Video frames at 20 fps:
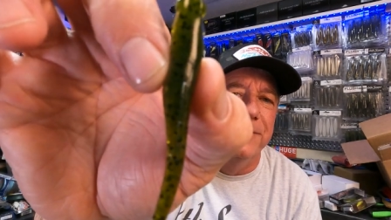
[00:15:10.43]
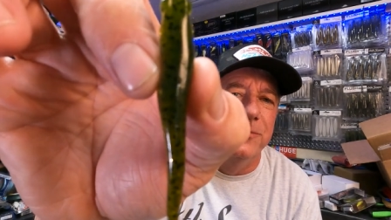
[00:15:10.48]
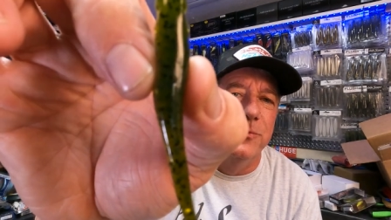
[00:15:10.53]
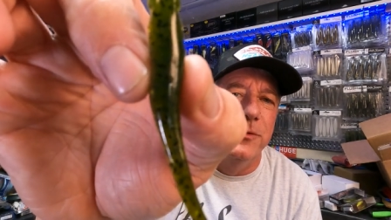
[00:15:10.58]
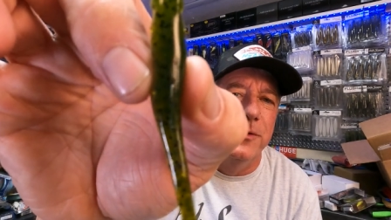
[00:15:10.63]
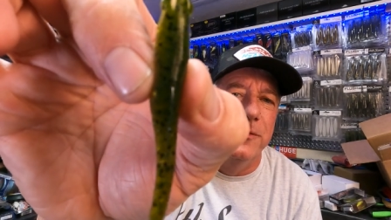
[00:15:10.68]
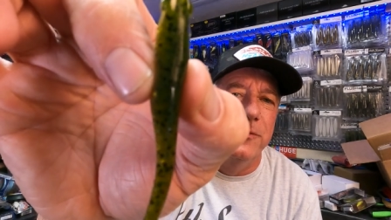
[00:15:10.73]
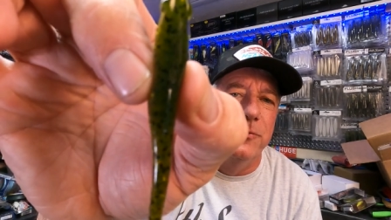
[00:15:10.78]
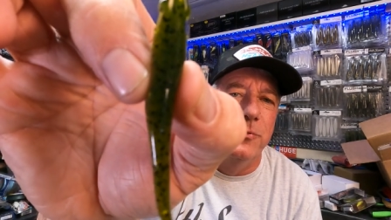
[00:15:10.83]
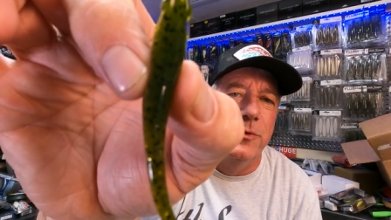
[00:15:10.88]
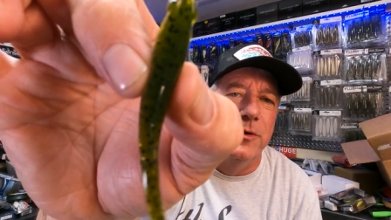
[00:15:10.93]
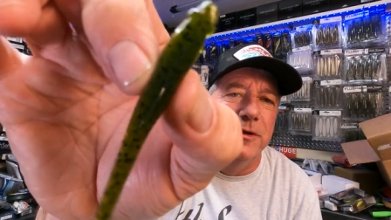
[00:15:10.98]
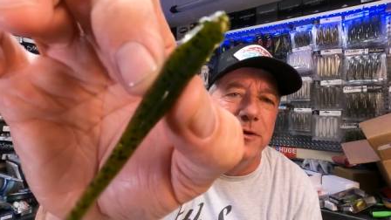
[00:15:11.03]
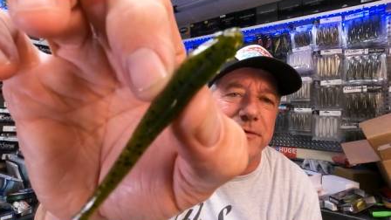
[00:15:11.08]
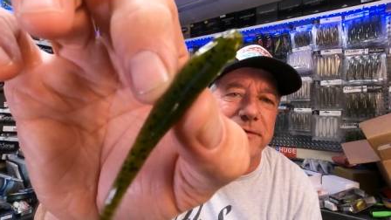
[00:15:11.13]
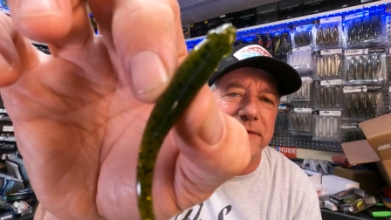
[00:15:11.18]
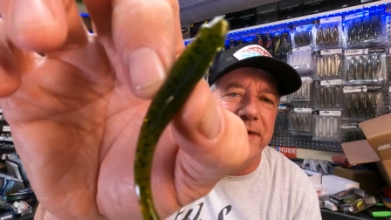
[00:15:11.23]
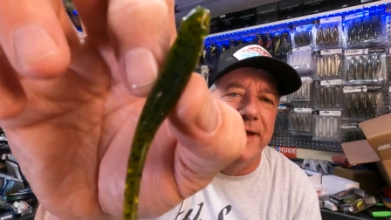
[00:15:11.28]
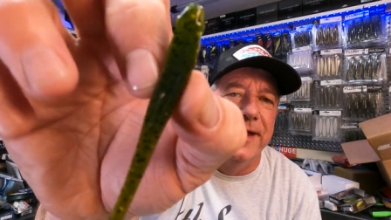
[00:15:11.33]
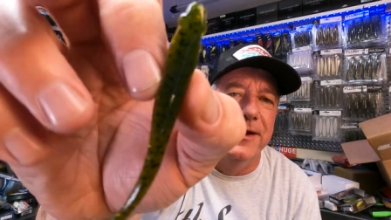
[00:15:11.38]
So it's what it
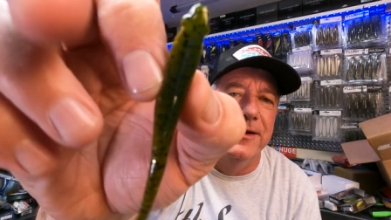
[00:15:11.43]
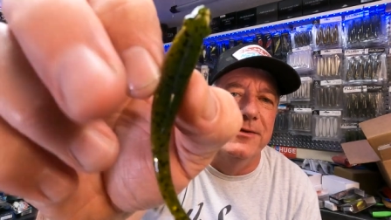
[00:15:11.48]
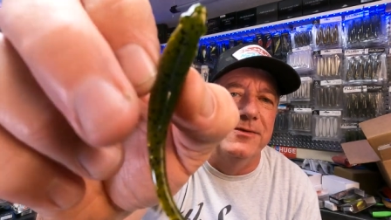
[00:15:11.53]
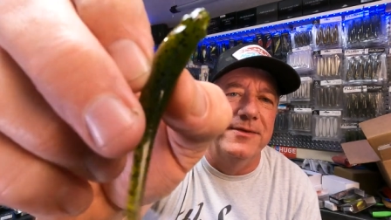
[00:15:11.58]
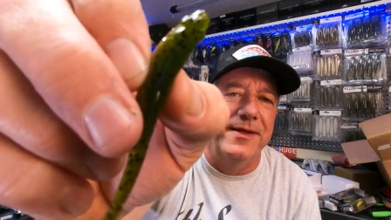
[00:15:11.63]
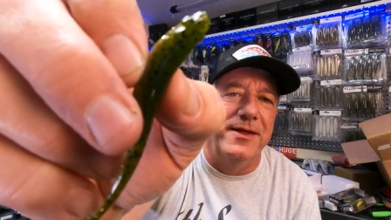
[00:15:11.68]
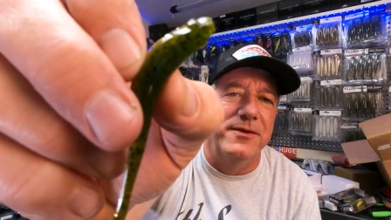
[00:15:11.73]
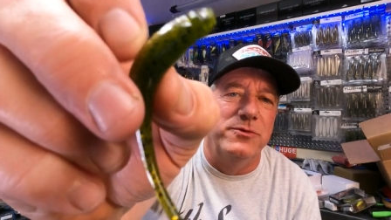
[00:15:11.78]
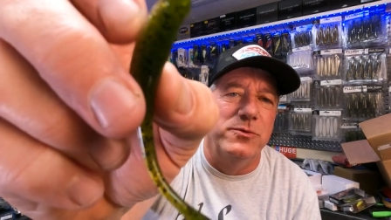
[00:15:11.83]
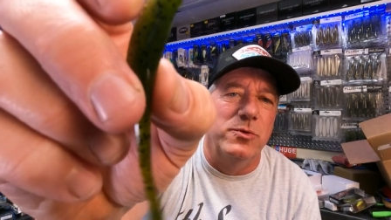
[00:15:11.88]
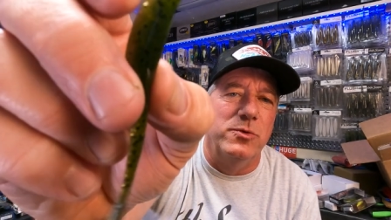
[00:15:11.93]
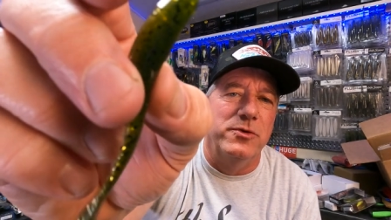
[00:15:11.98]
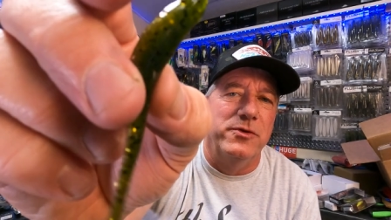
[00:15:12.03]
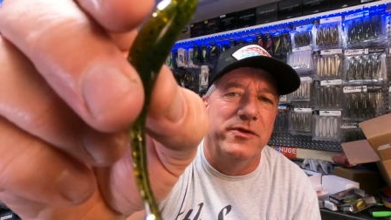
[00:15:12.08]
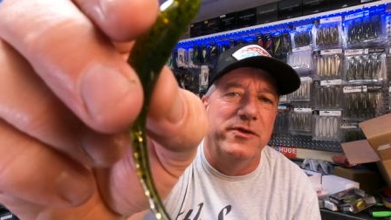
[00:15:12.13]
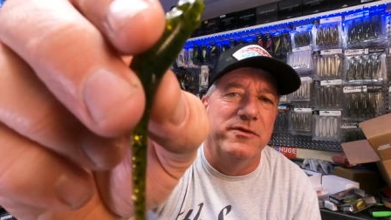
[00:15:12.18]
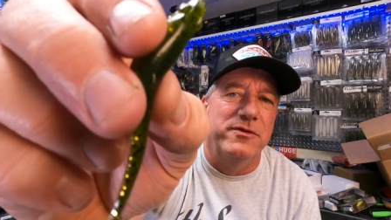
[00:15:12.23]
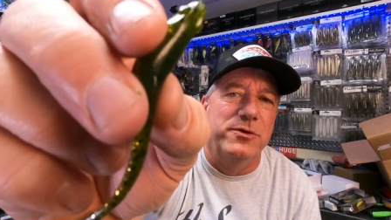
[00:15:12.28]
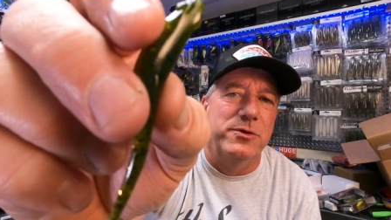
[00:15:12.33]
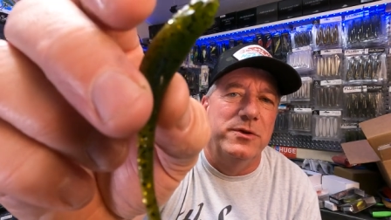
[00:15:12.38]
looks like here in South Georgia,
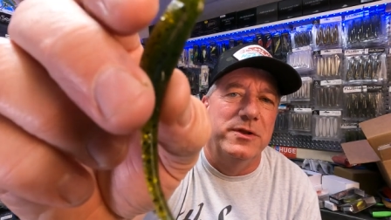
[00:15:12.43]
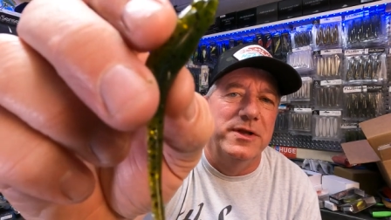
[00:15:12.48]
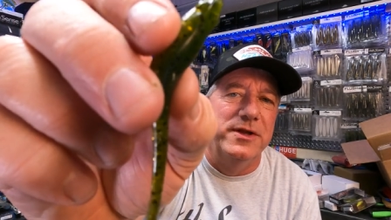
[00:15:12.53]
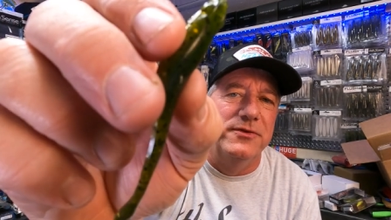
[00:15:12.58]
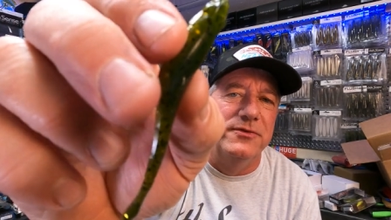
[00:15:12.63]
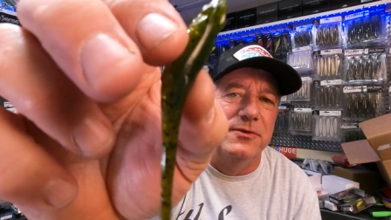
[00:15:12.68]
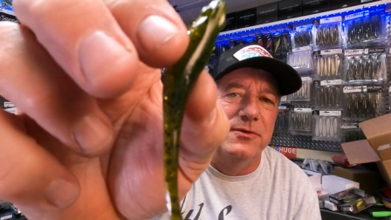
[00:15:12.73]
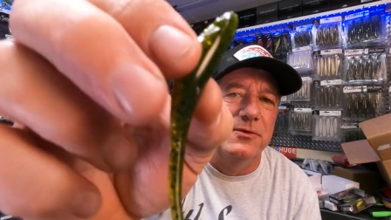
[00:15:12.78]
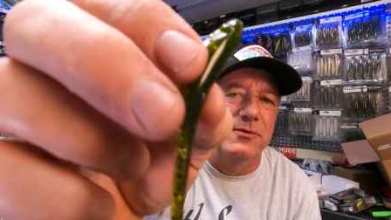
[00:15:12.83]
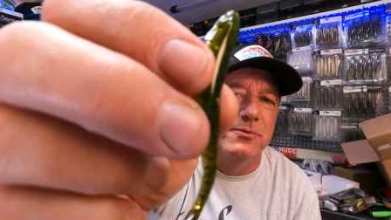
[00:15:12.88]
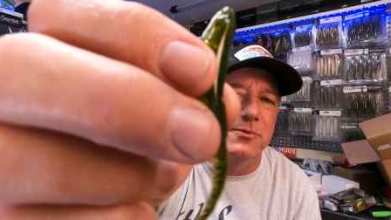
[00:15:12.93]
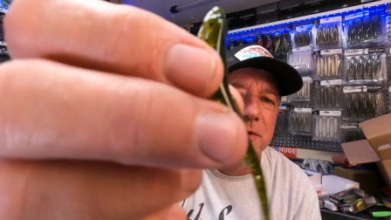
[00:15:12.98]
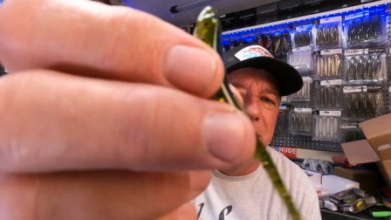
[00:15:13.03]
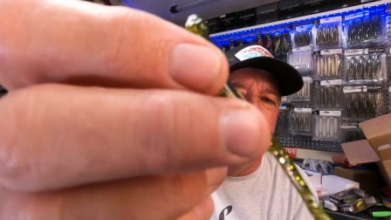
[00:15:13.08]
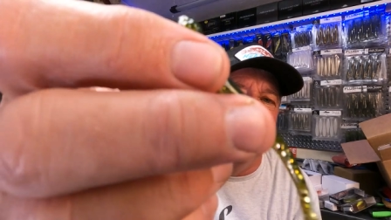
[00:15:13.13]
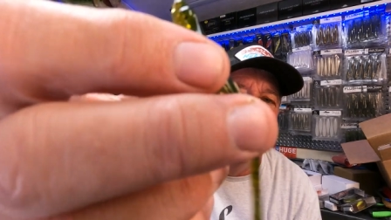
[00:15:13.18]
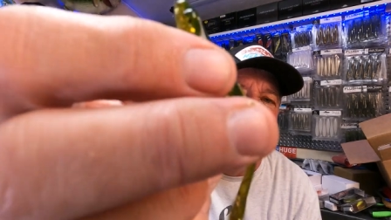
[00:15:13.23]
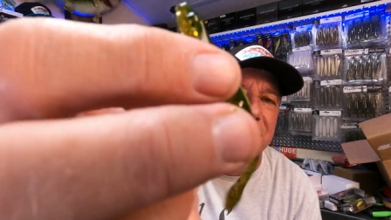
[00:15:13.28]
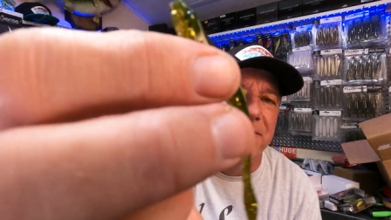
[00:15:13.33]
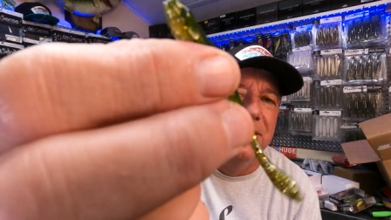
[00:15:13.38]
these little lizards we
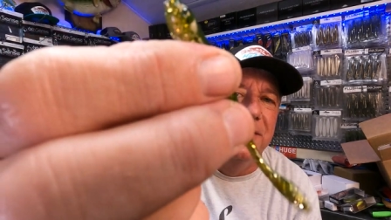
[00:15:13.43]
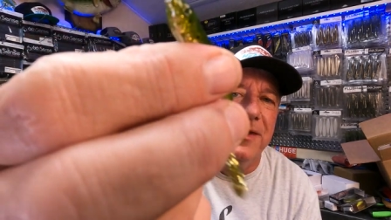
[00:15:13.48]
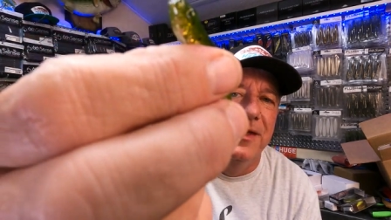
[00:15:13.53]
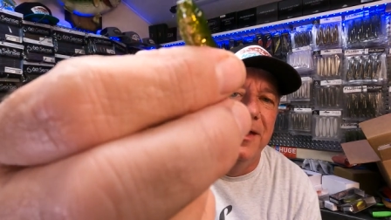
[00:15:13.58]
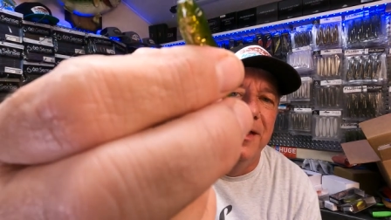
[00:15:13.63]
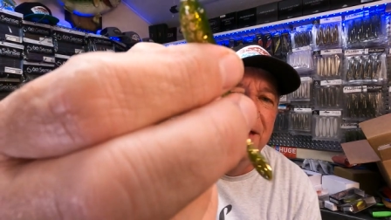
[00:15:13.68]
have.